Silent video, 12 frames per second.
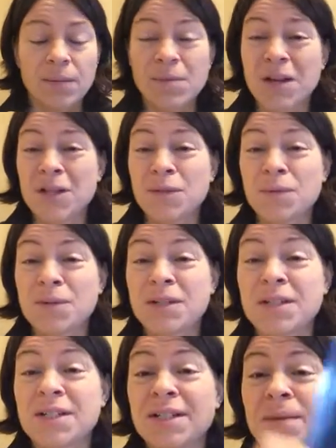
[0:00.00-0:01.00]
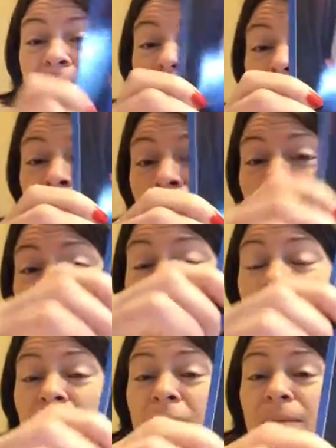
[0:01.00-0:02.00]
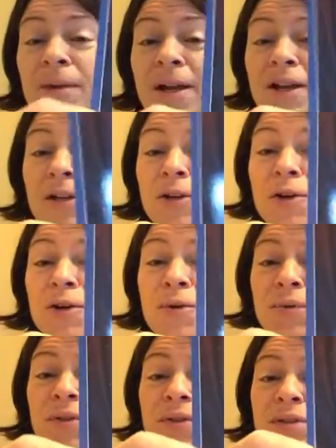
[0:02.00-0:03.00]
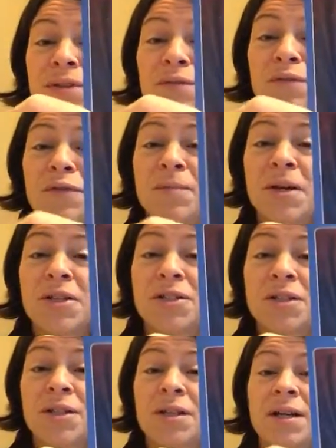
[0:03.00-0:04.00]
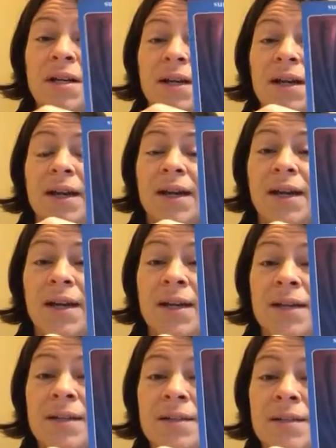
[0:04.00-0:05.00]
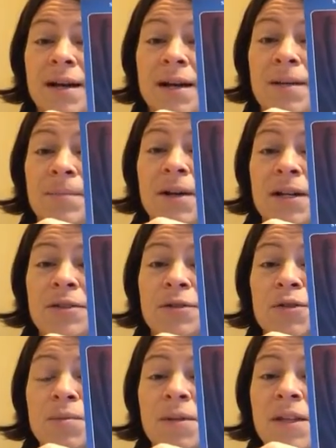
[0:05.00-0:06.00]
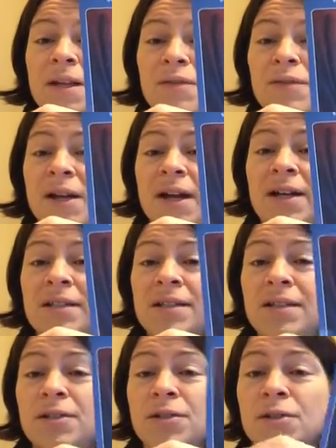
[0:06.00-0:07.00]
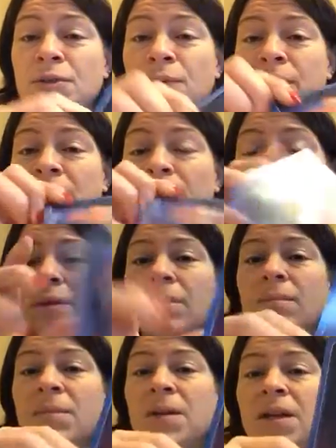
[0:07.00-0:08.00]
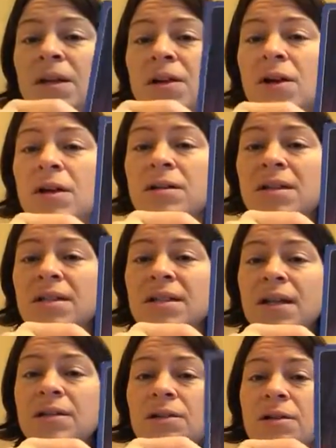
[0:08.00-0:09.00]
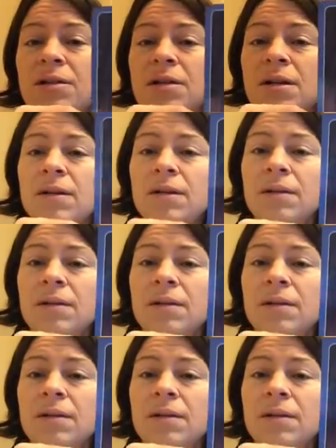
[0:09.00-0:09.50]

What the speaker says: Because we're in December, I concur with this information, and I do believe it has to do with being heart-centered.